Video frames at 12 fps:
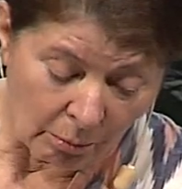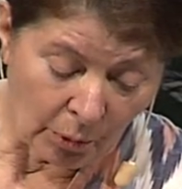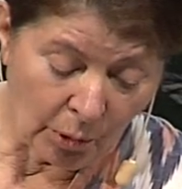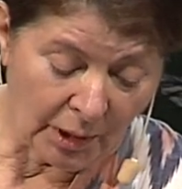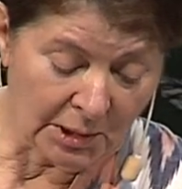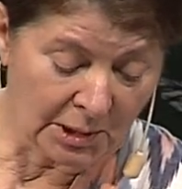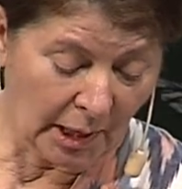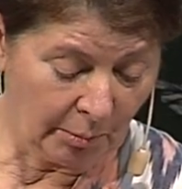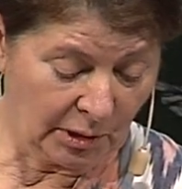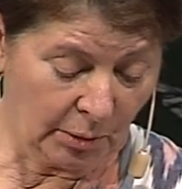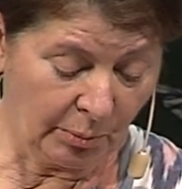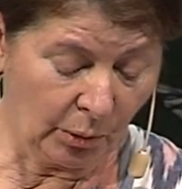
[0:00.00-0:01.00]
more
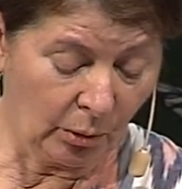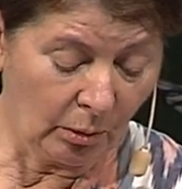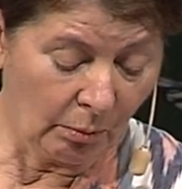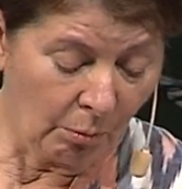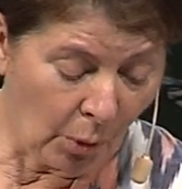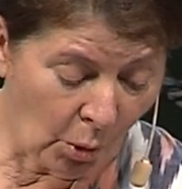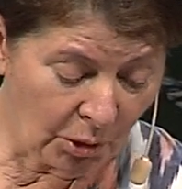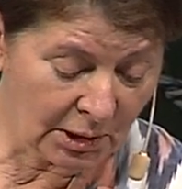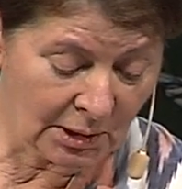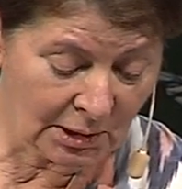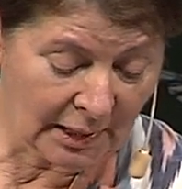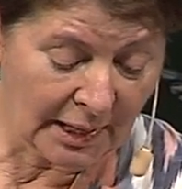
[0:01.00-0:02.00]
adaptable, more
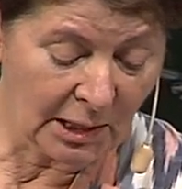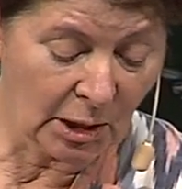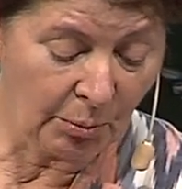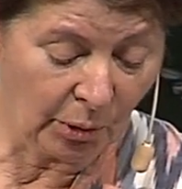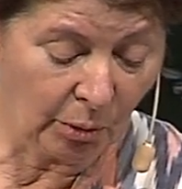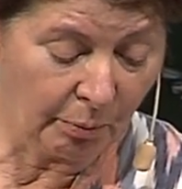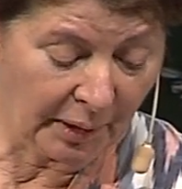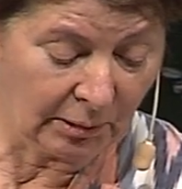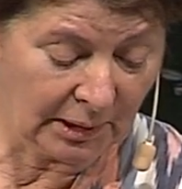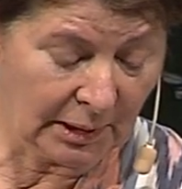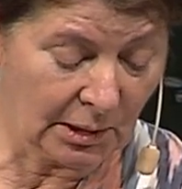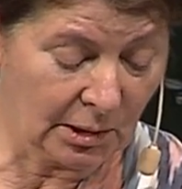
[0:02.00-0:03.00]
sustainable
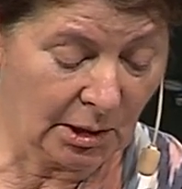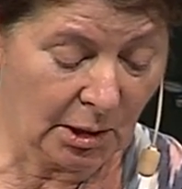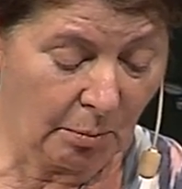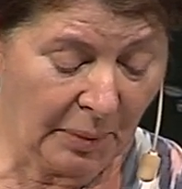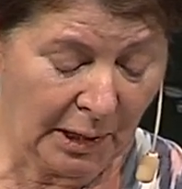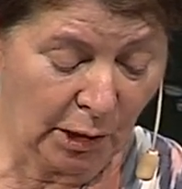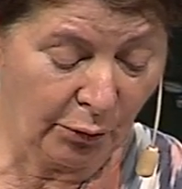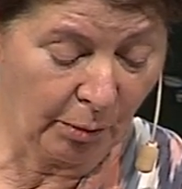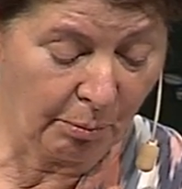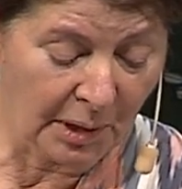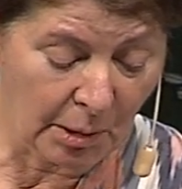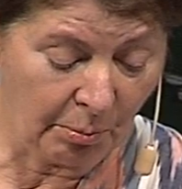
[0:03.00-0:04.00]
buildings that are better
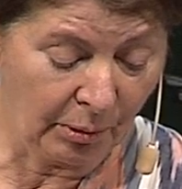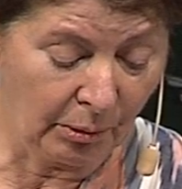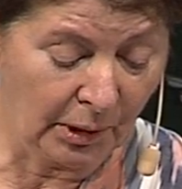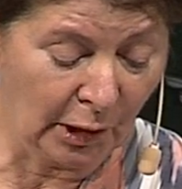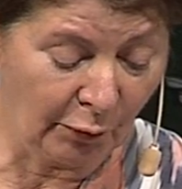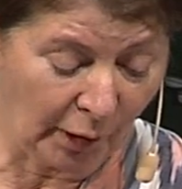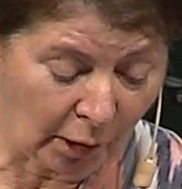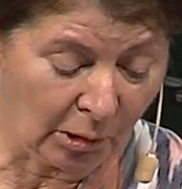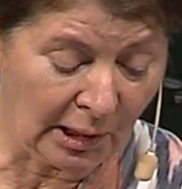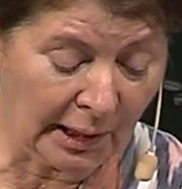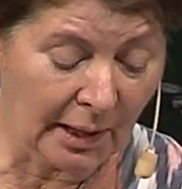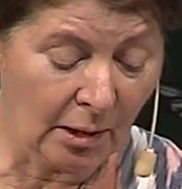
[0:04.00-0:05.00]
for people if
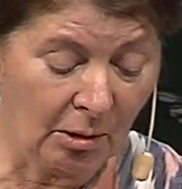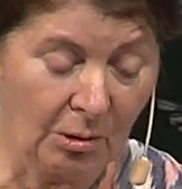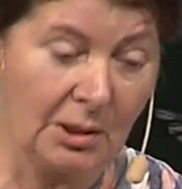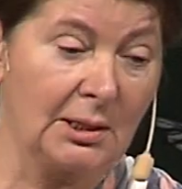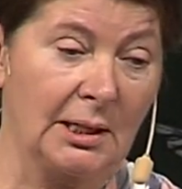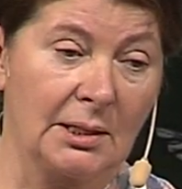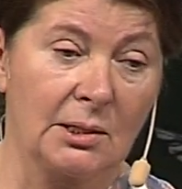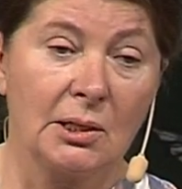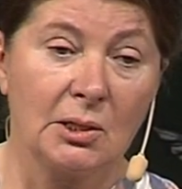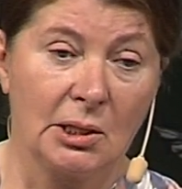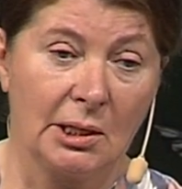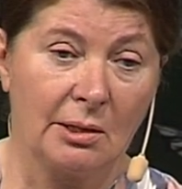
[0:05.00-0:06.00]
only architects and
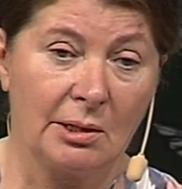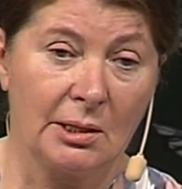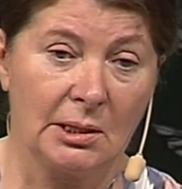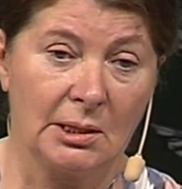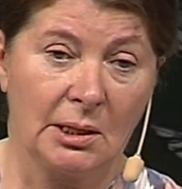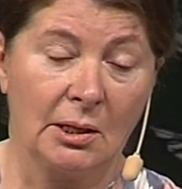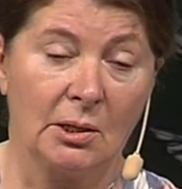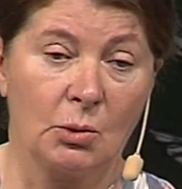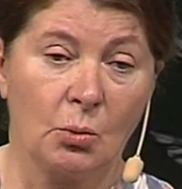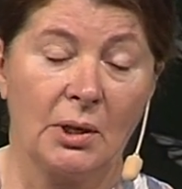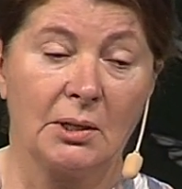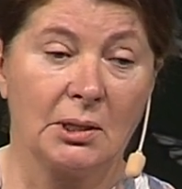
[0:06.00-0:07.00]
interior
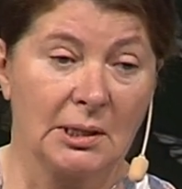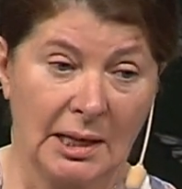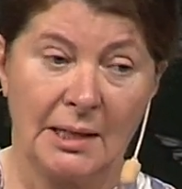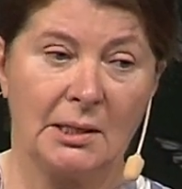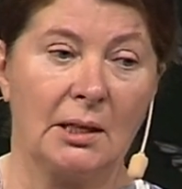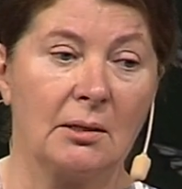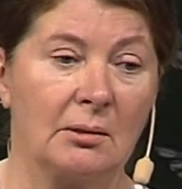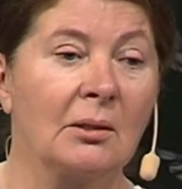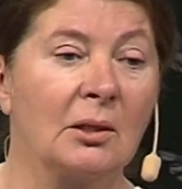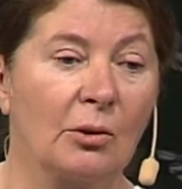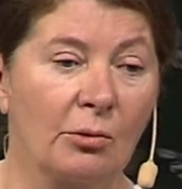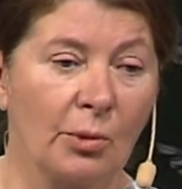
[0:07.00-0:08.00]
designers work together
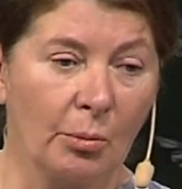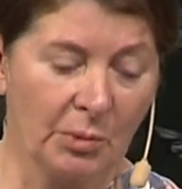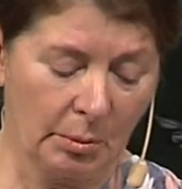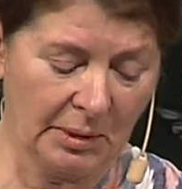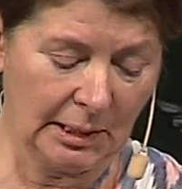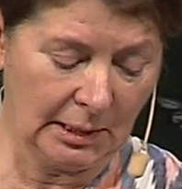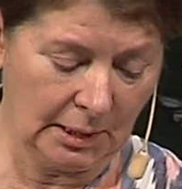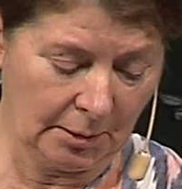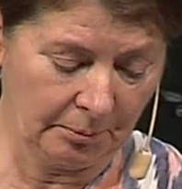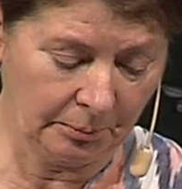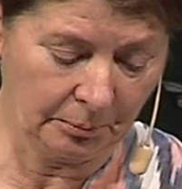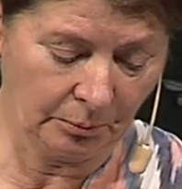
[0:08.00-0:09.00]
from the beginning.